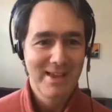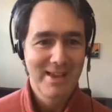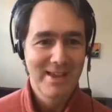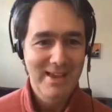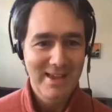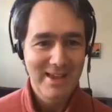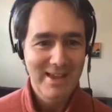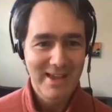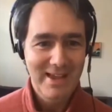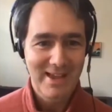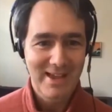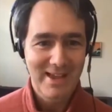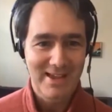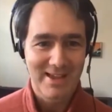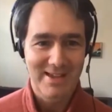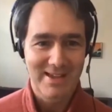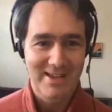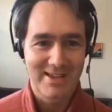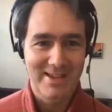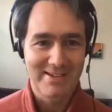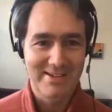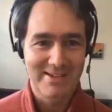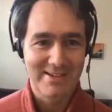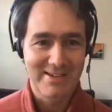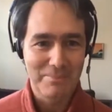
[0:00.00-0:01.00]

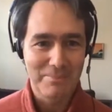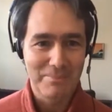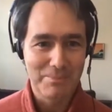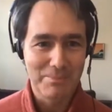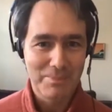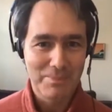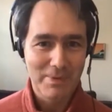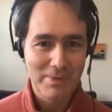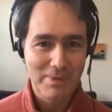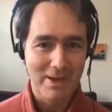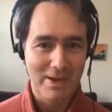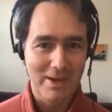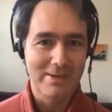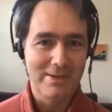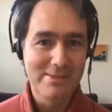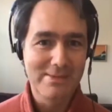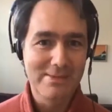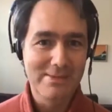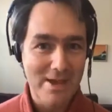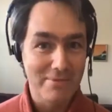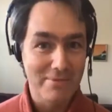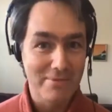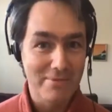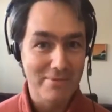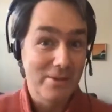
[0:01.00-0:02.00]
And I
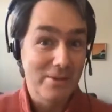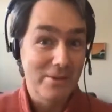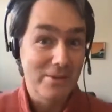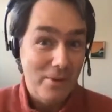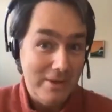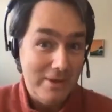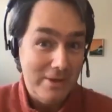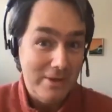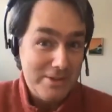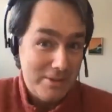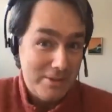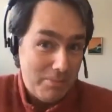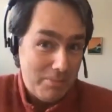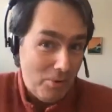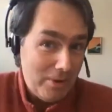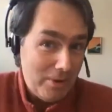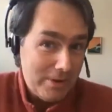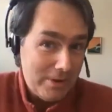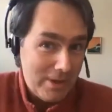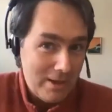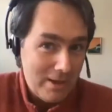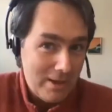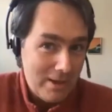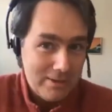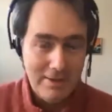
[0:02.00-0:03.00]
definitely want to support
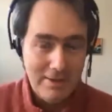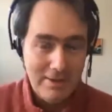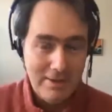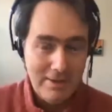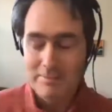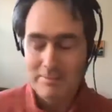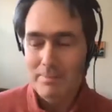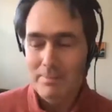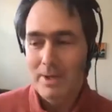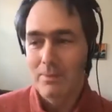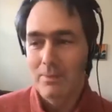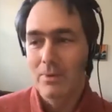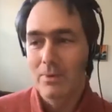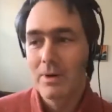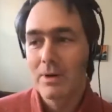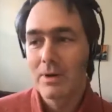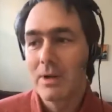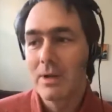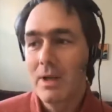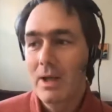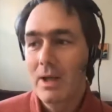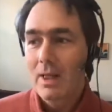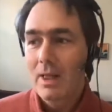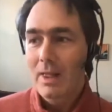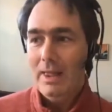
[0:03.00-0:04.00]
that in my work.
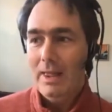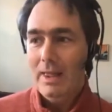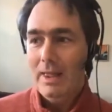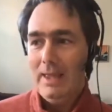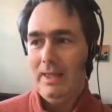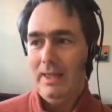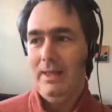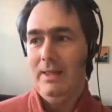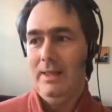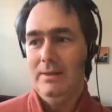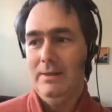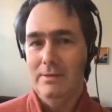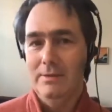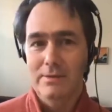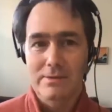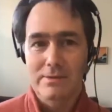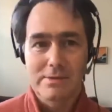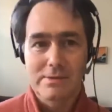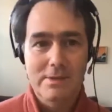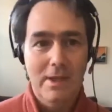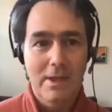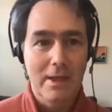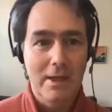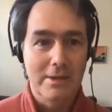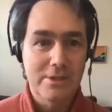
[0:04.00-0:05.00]
And
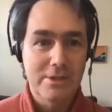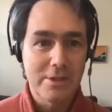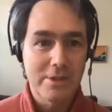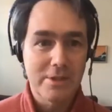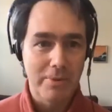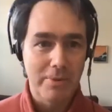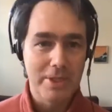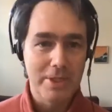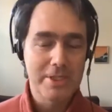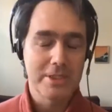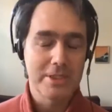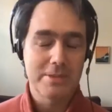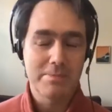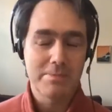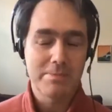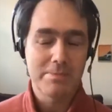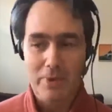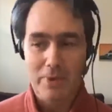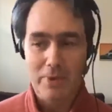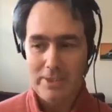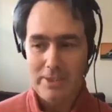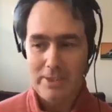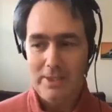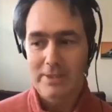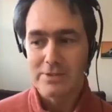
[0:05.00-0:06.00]
to Bridget's
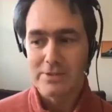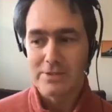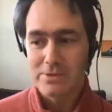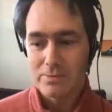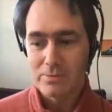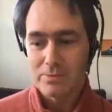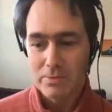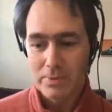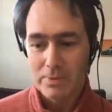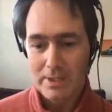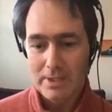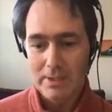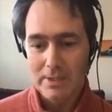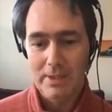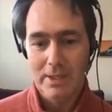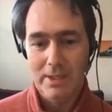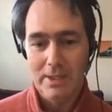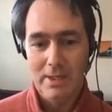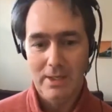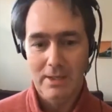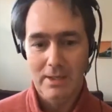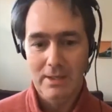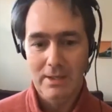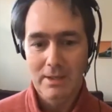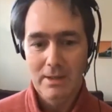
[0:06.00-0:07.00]
point, it's
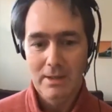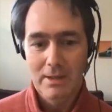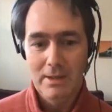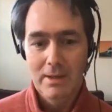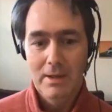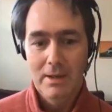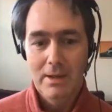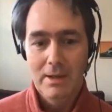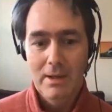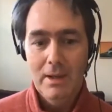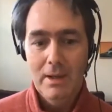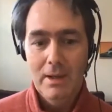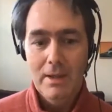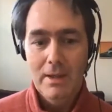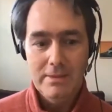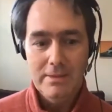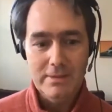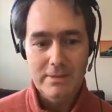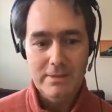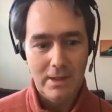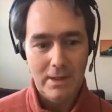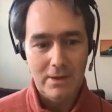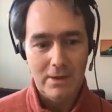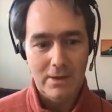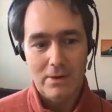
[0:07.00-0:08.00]
really,
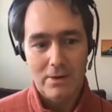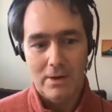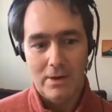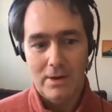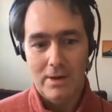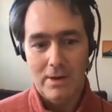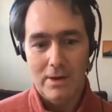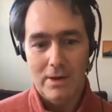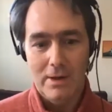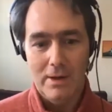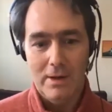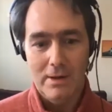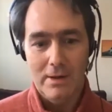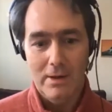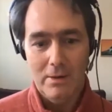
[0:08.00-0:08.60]
I've